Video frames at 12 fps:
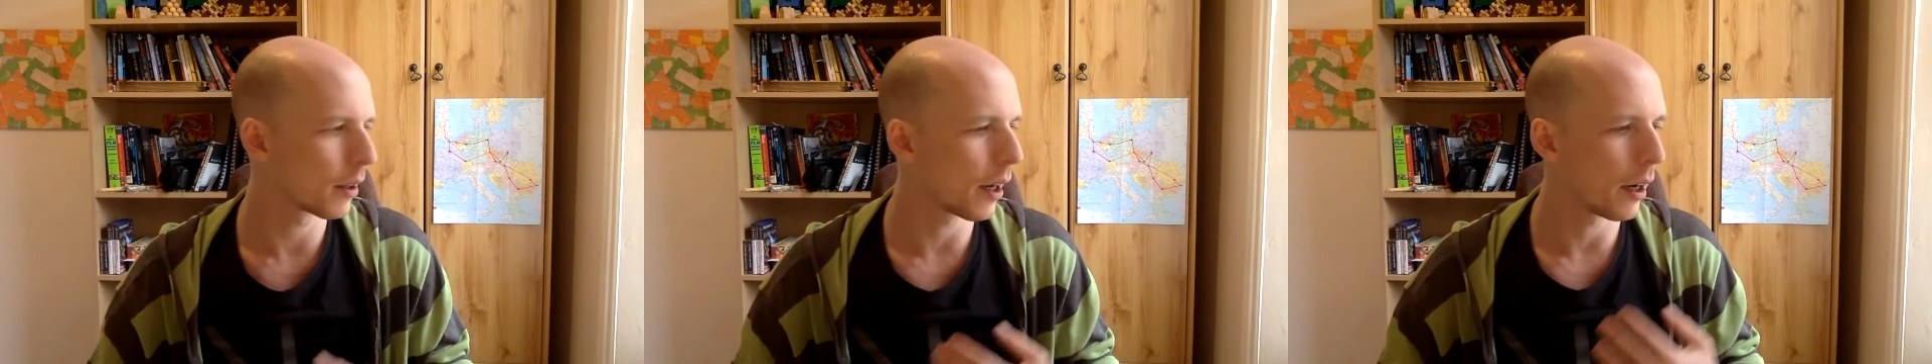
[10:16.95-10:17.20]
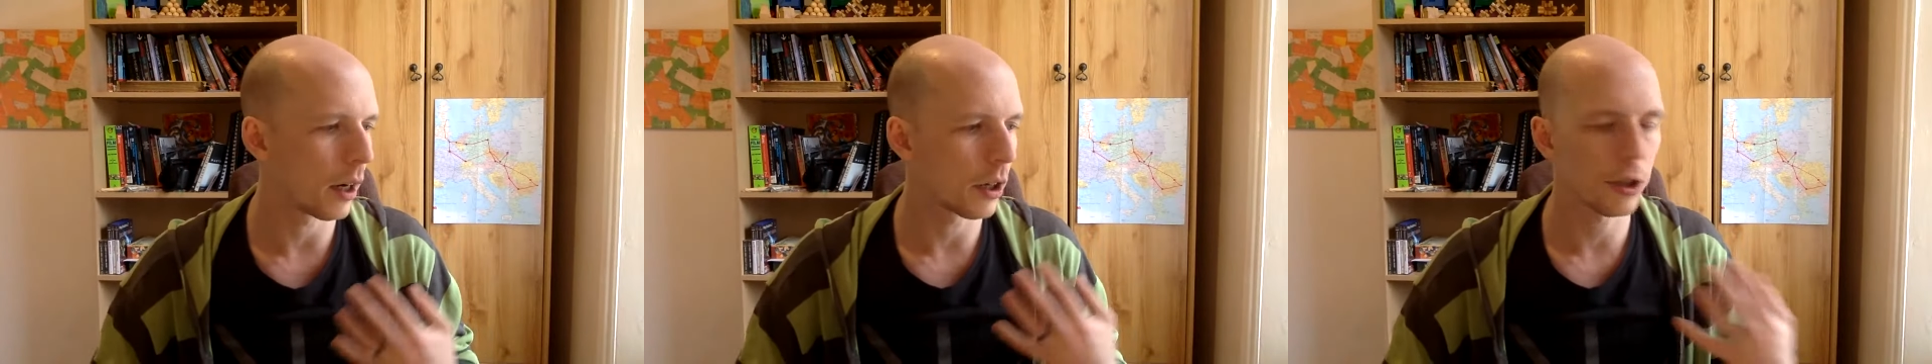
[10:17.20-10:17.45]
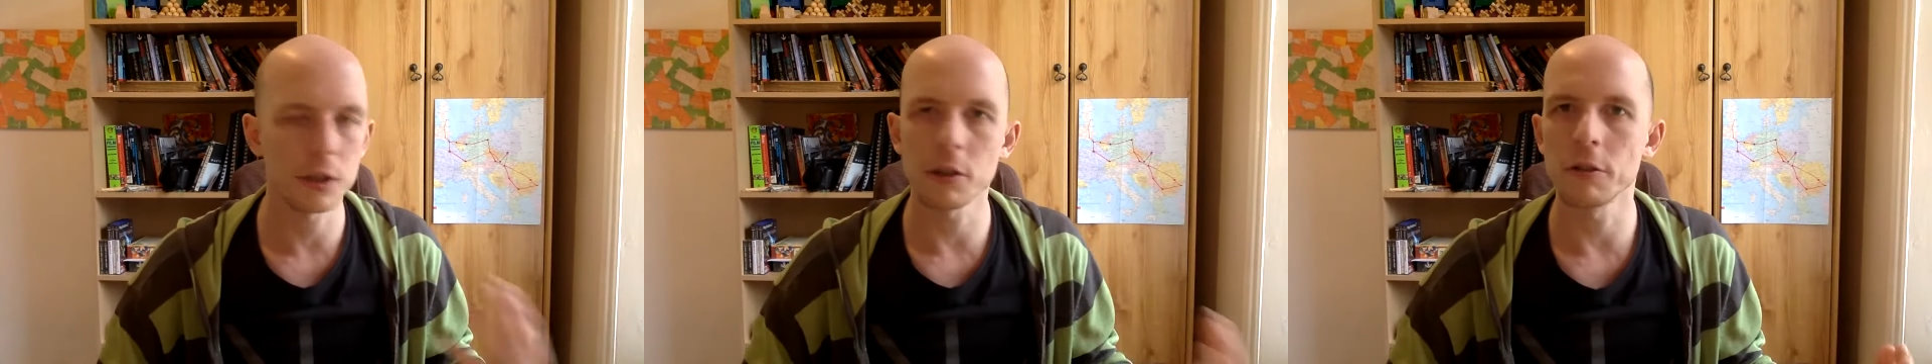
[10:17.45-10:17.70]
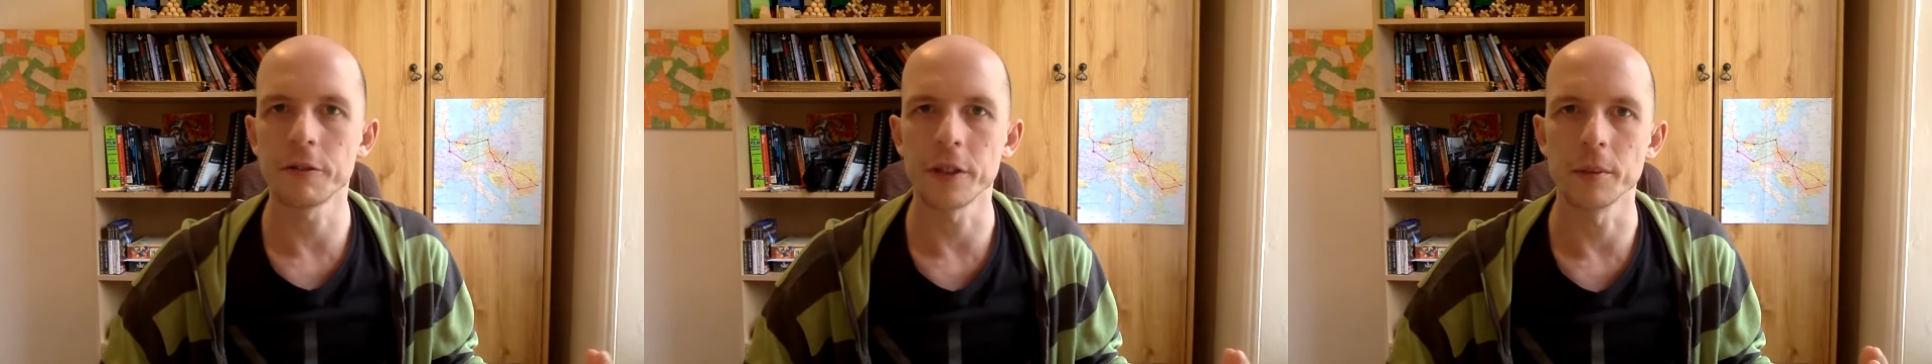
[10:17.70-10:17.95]
there are
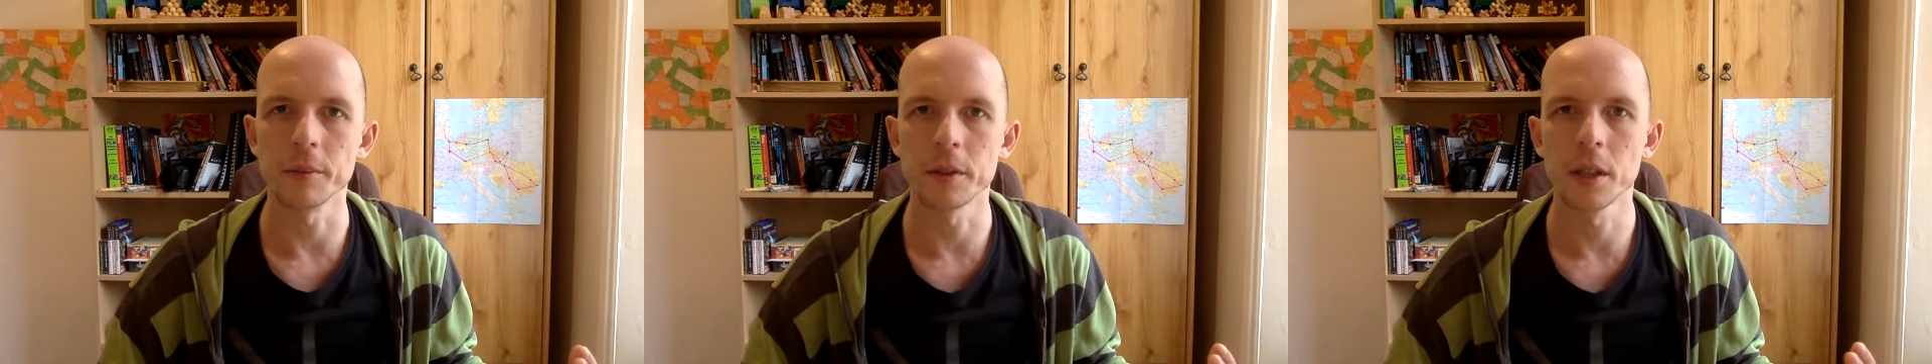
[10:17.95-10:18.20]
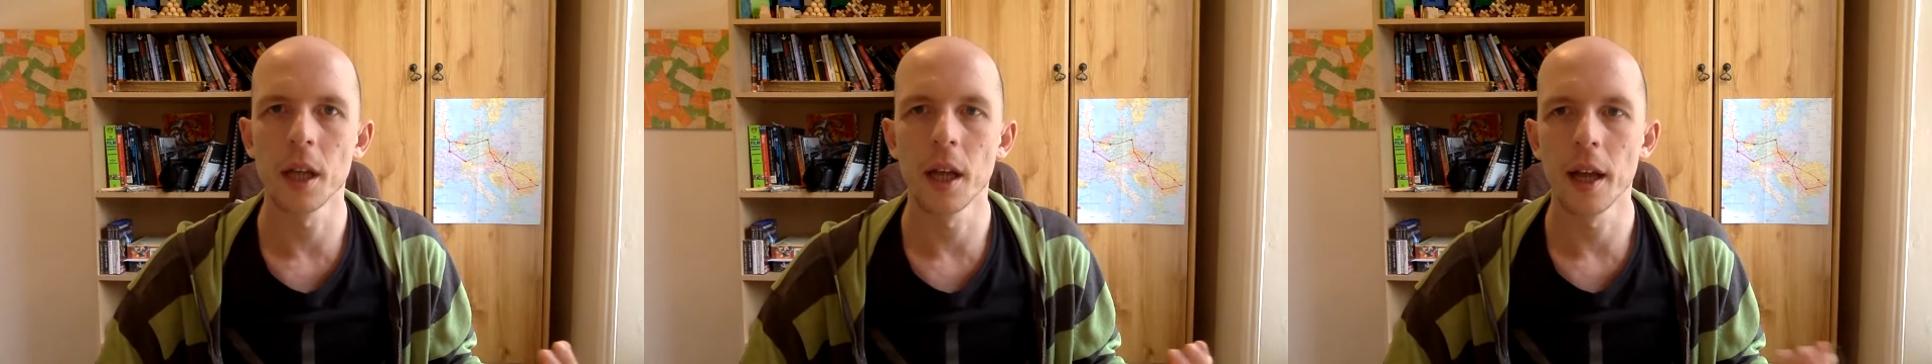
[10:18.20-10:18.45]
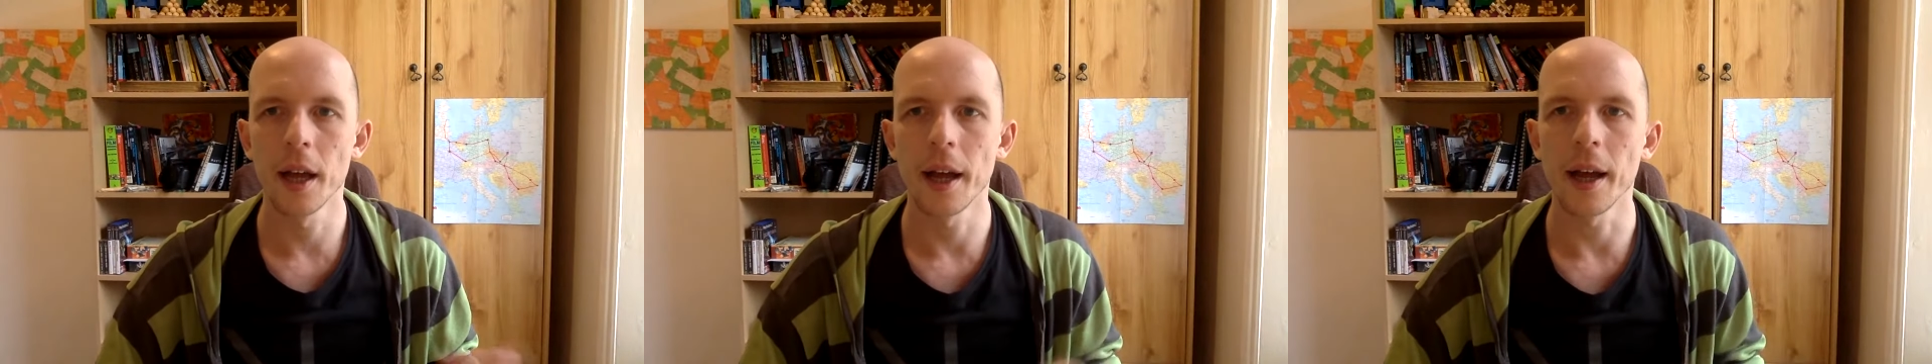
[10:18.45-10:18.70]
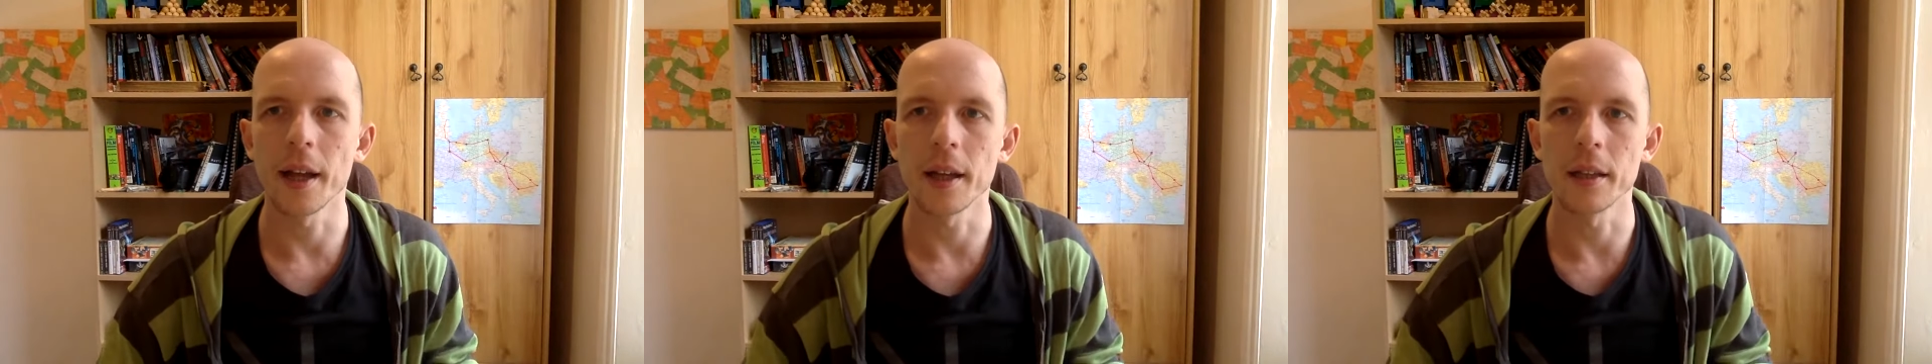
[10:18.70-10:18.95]
short films,
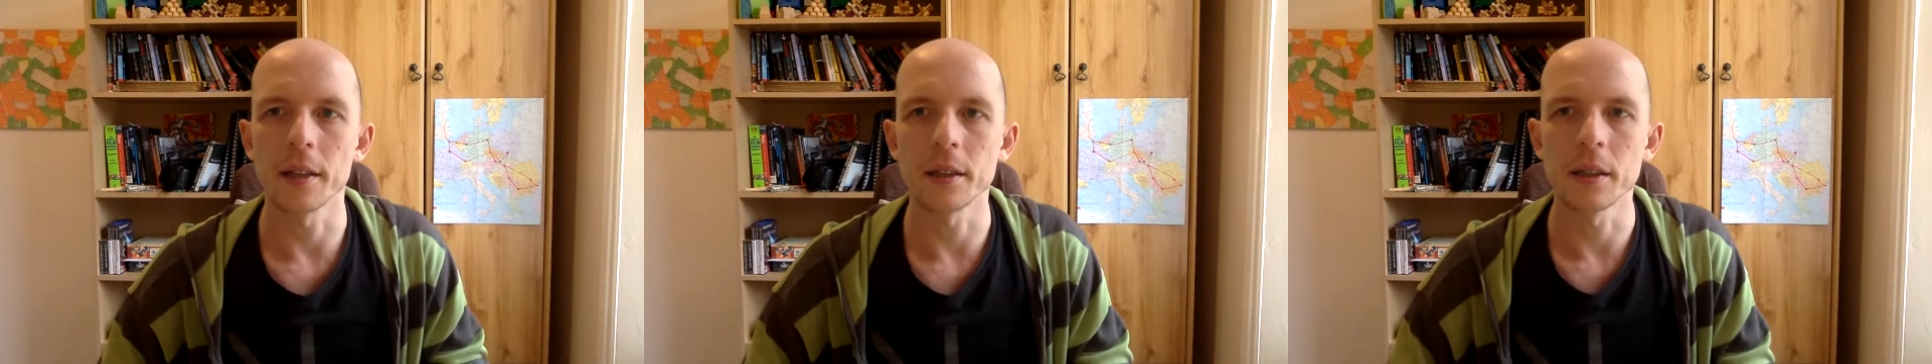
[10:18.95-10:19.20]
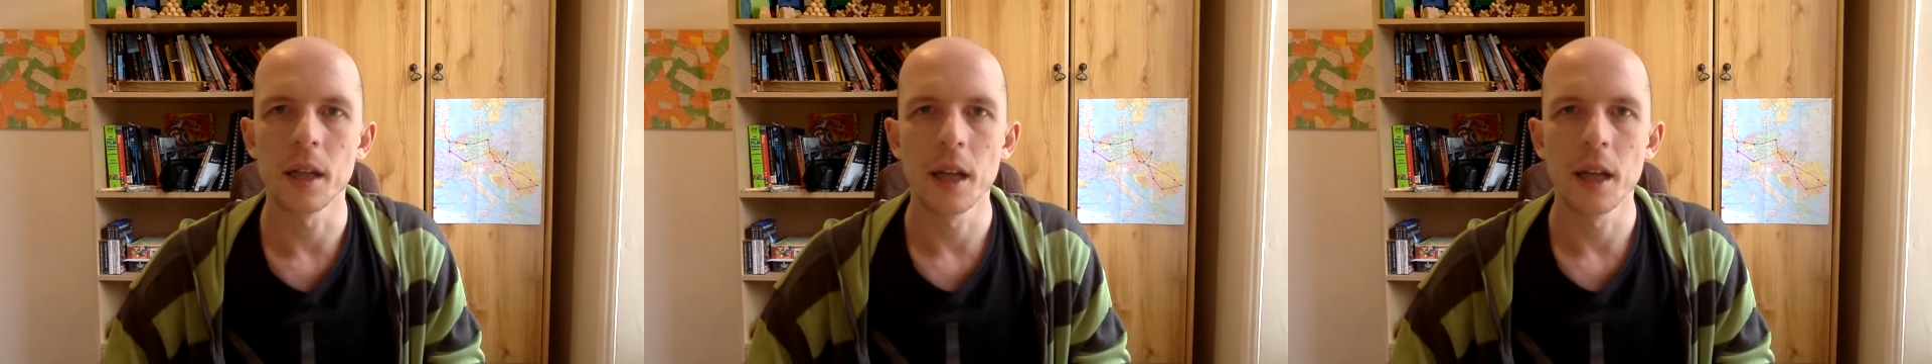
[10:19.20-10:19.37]
and